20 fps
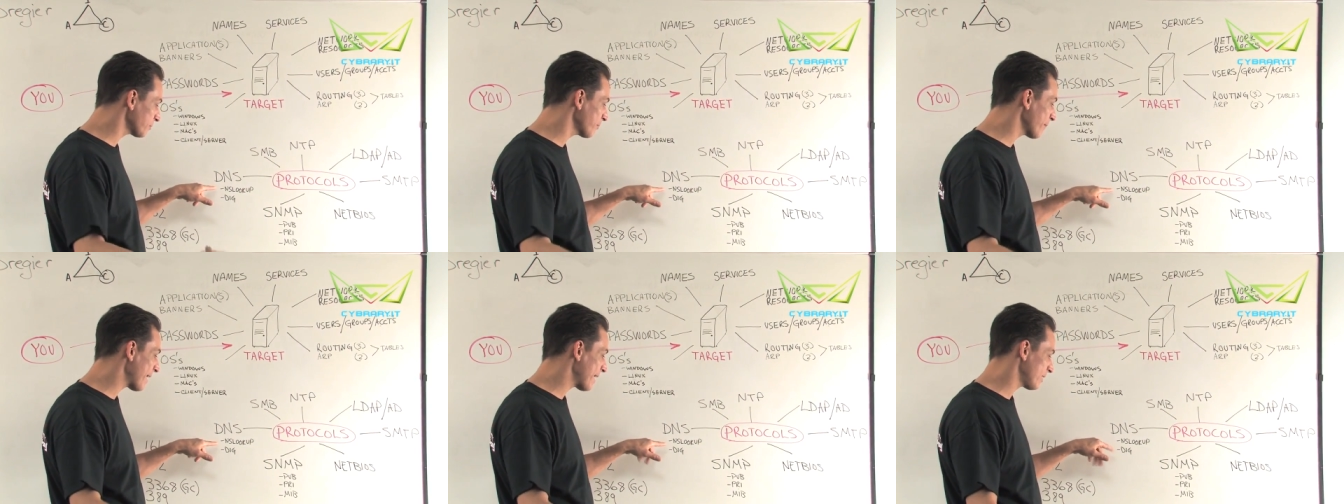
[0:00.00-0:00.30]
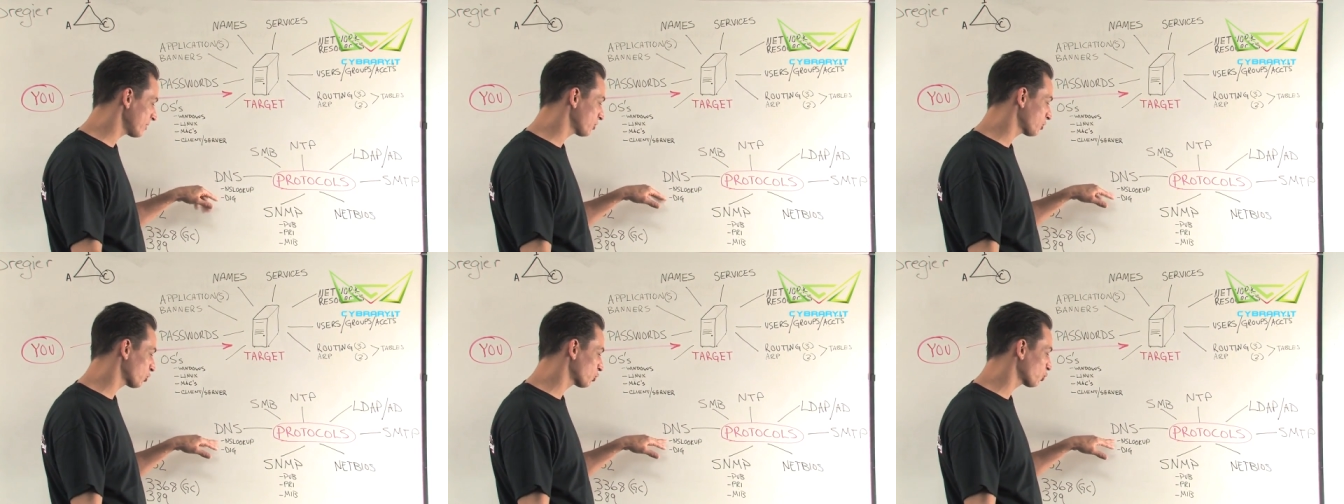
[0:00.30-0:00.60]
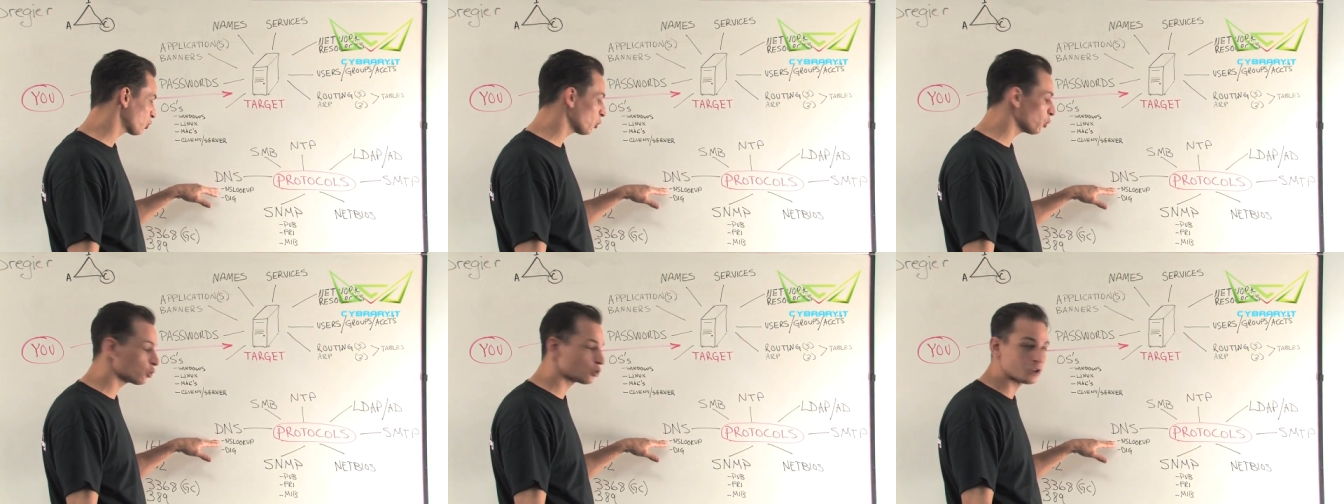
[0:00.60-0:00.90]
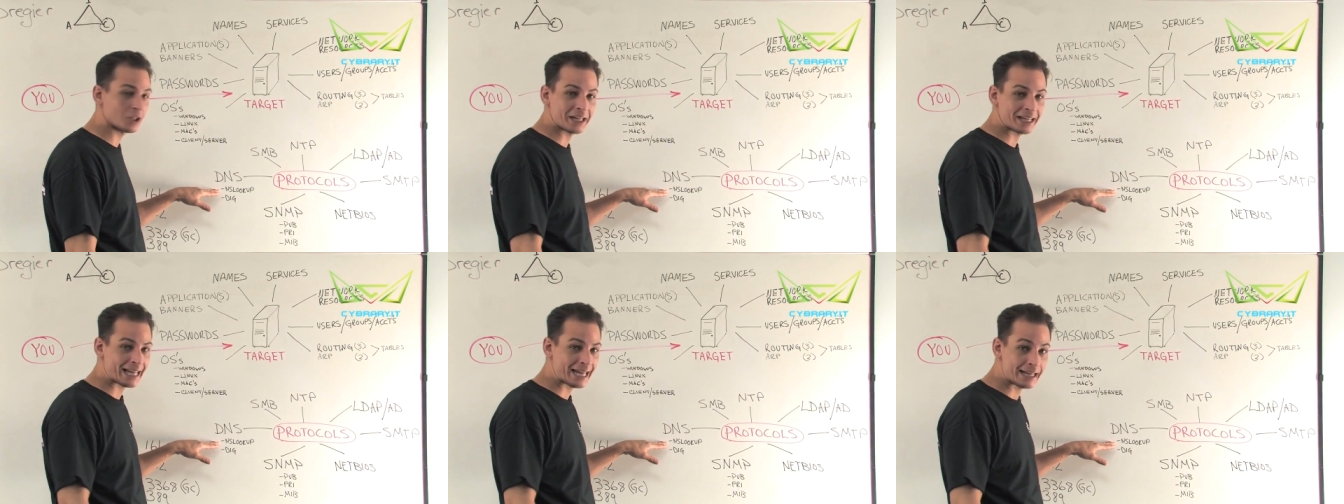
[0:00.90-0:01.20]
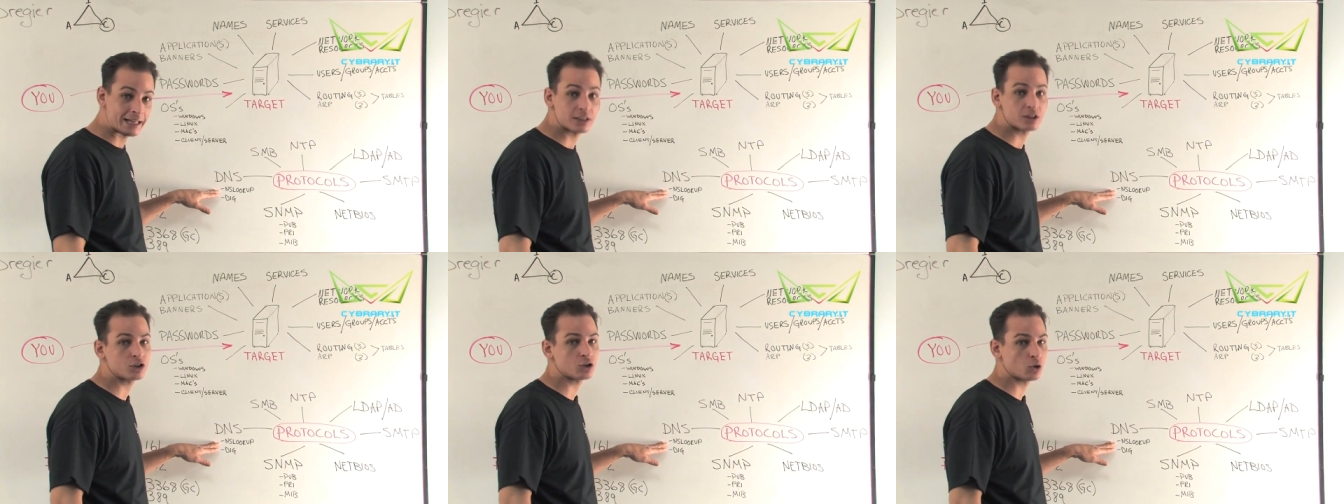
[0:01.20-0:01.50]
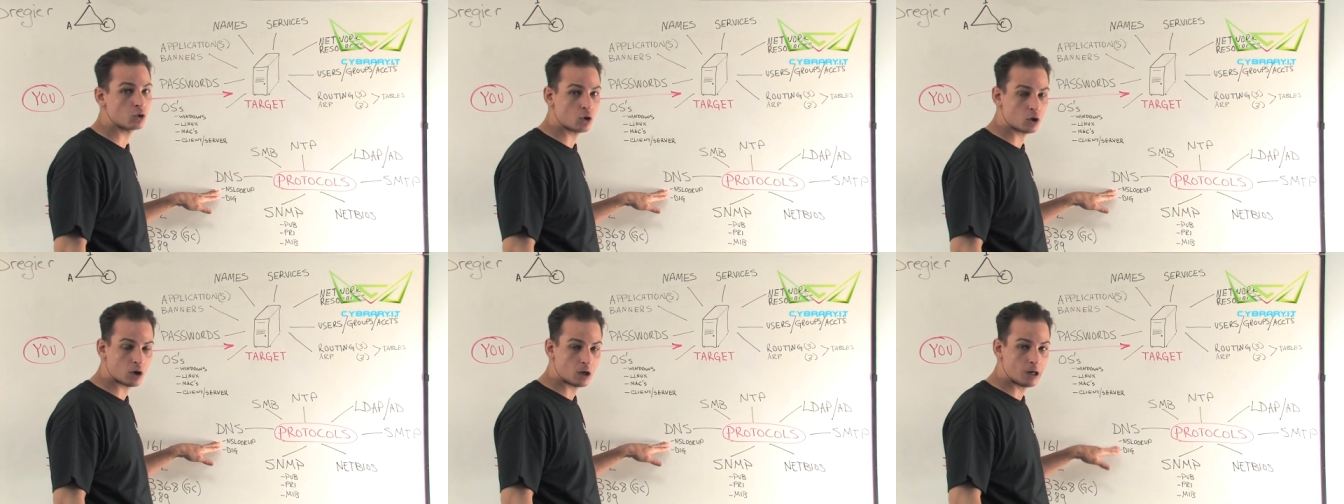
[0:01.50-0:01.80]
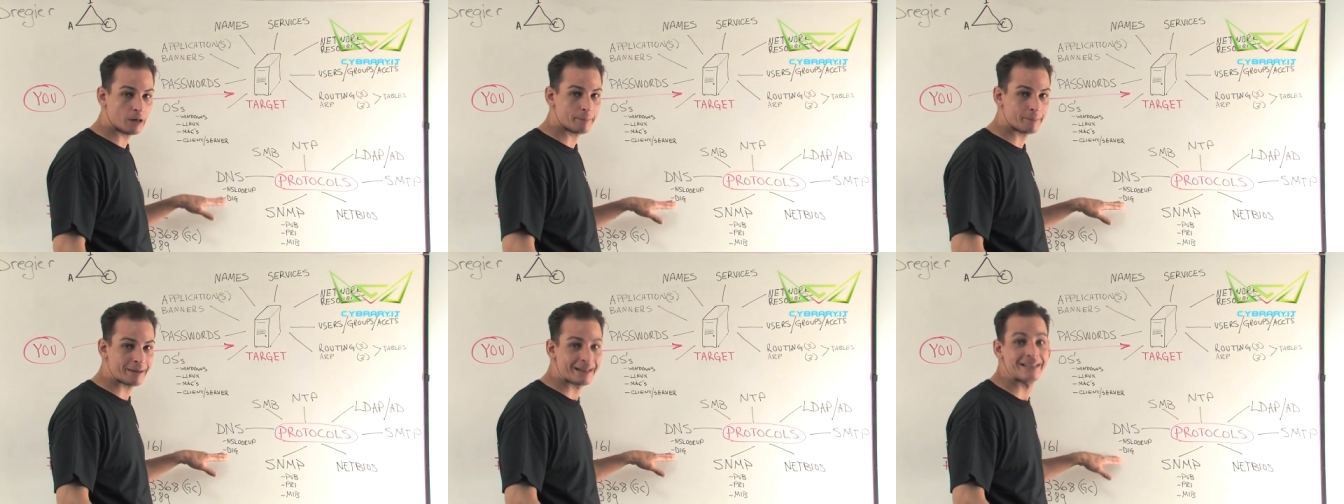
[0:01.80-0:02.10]
master tools like
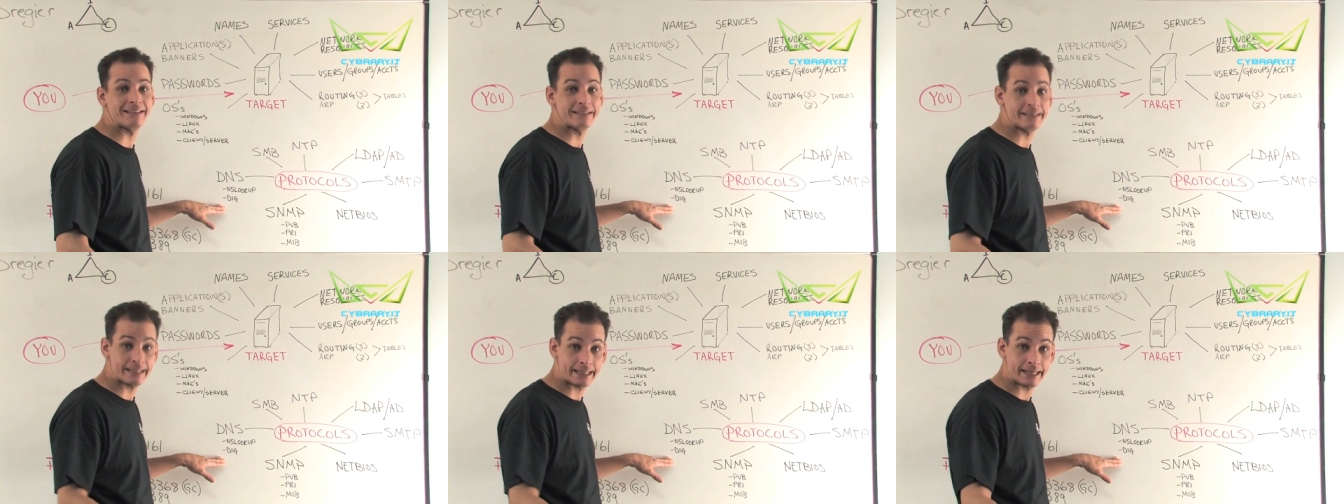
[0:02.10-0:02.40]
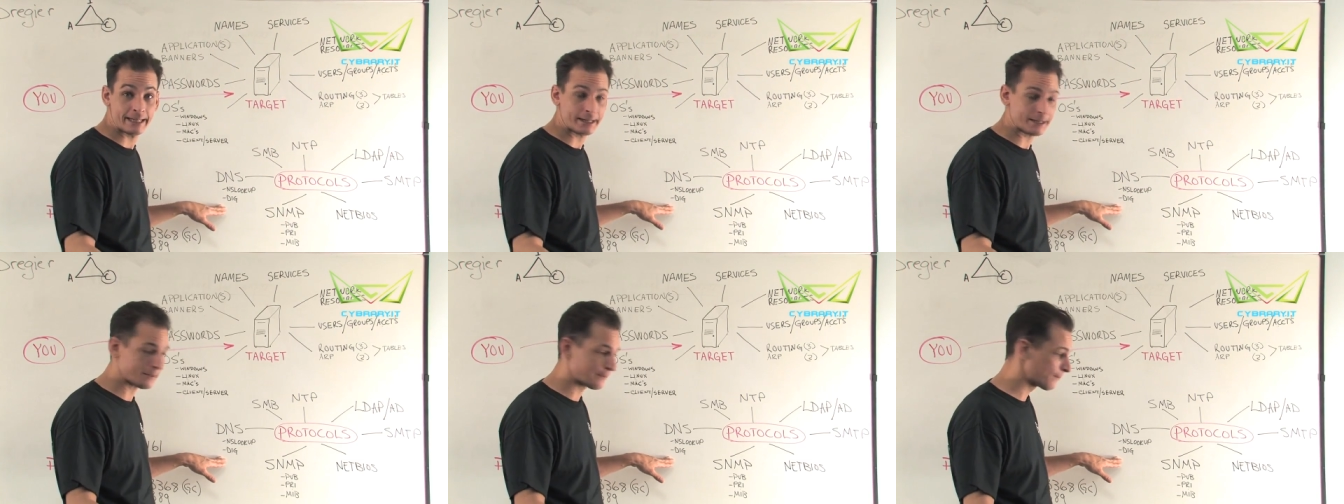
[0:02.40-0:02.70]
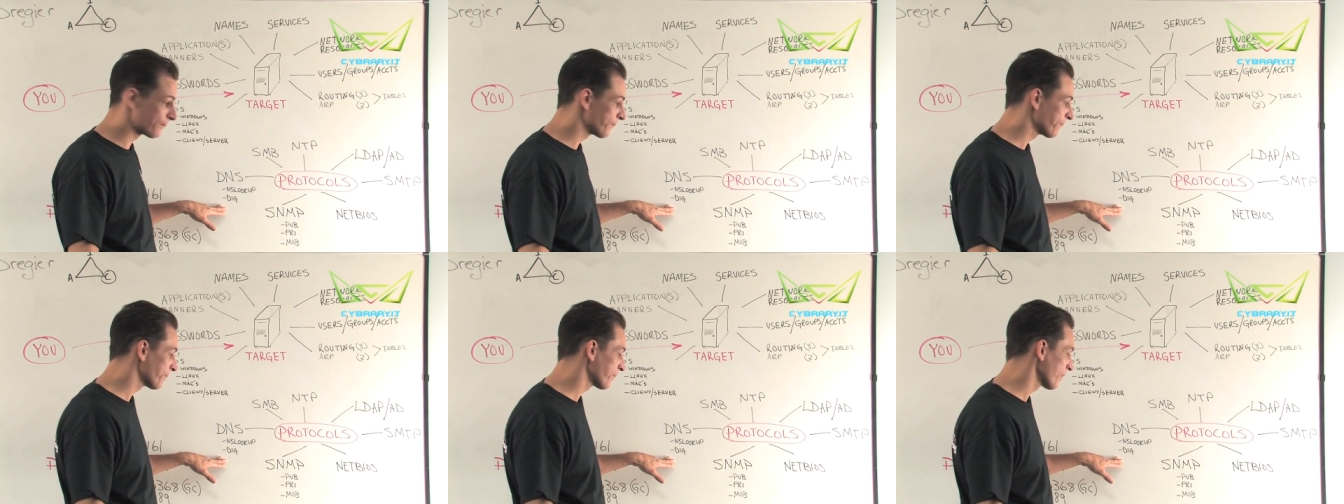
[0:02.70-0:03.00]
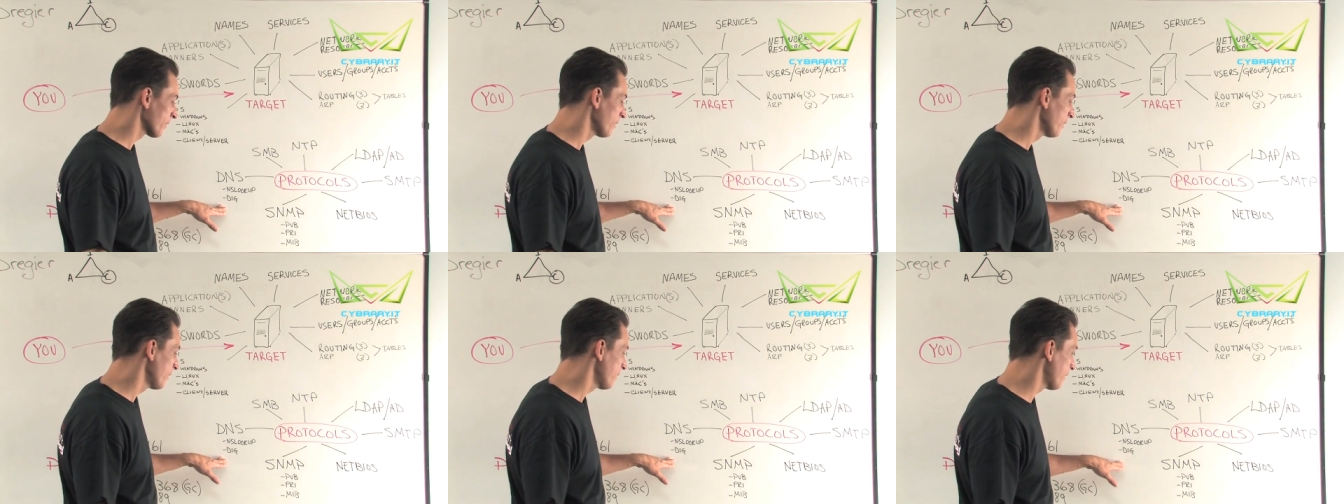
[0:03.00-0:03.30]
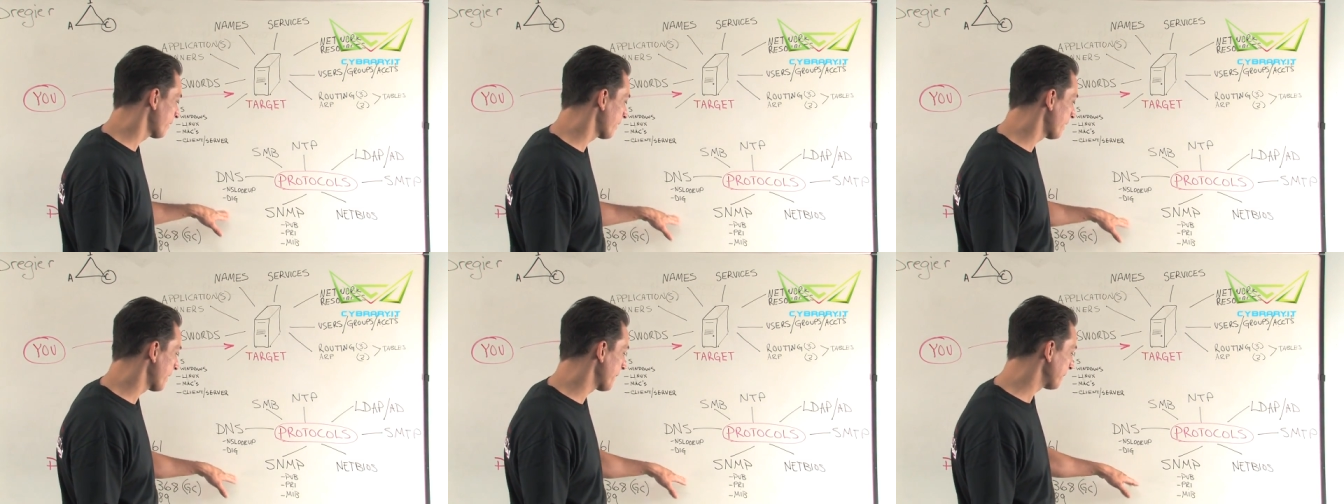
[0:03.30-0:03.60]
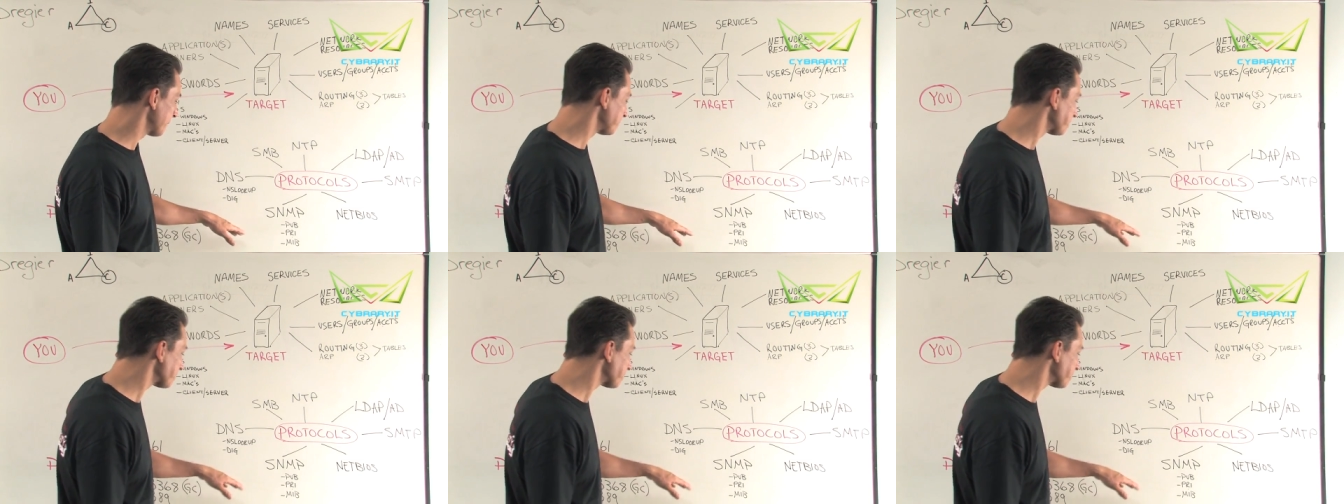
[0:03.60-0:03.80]
NSLOOKUP and DIG. All right.